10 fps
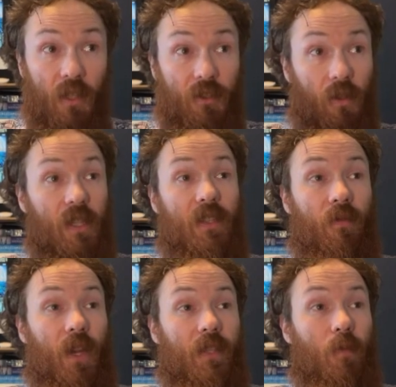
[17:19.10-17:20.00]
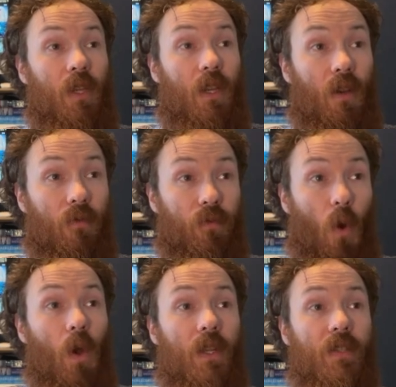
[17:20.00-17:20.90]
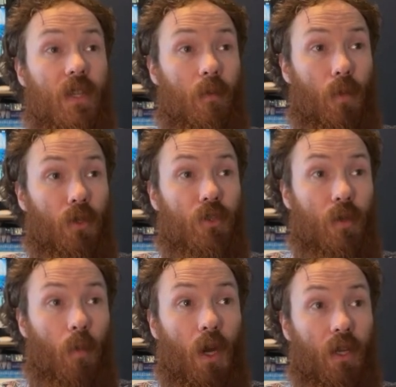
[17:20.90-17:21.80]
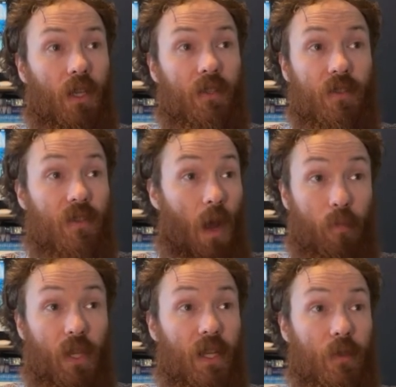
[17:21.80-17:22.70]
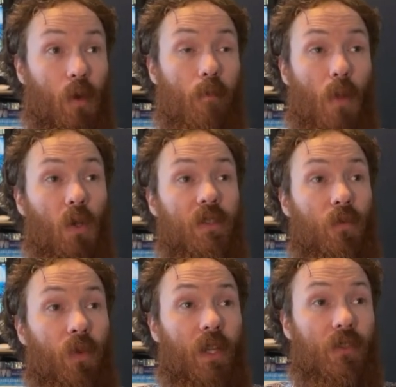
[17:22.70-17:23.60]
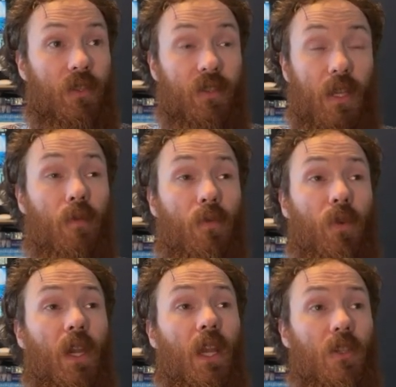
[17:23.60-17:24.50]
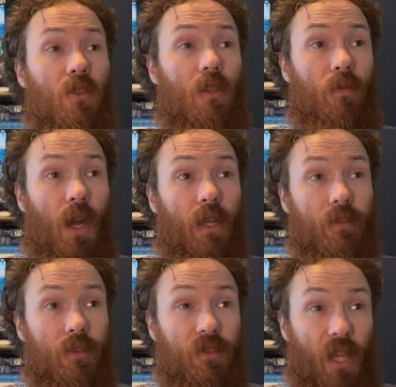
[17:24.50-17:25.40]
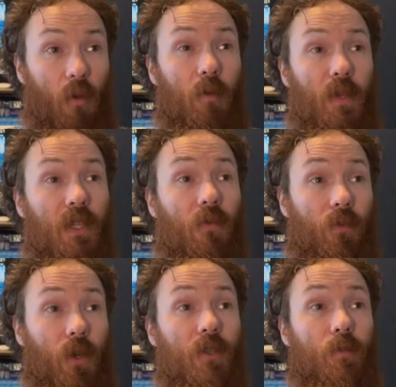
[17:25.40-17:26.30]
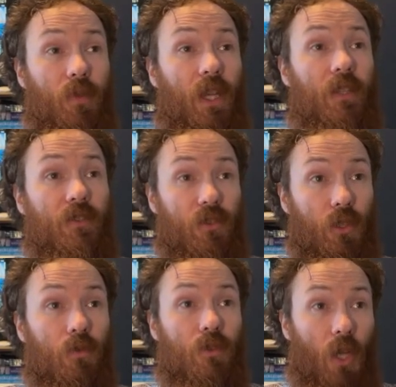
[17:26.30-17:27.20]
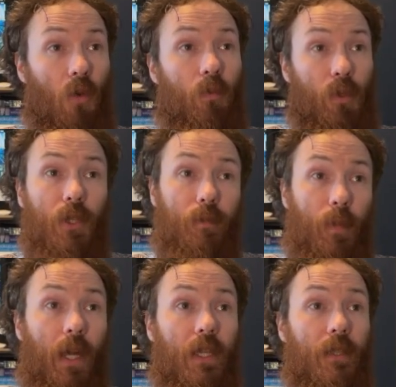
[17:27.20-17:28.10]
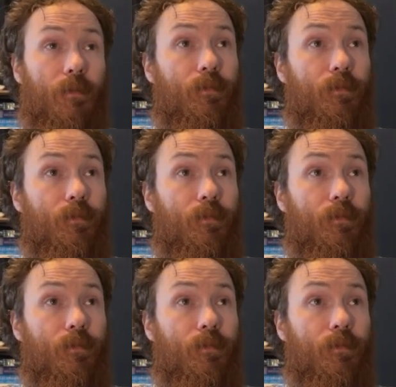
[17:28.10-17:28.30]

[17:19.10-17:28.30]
So this investment avoids the emerging markets, a place where most investors, even financial advisors, that would be the first place you don't put money.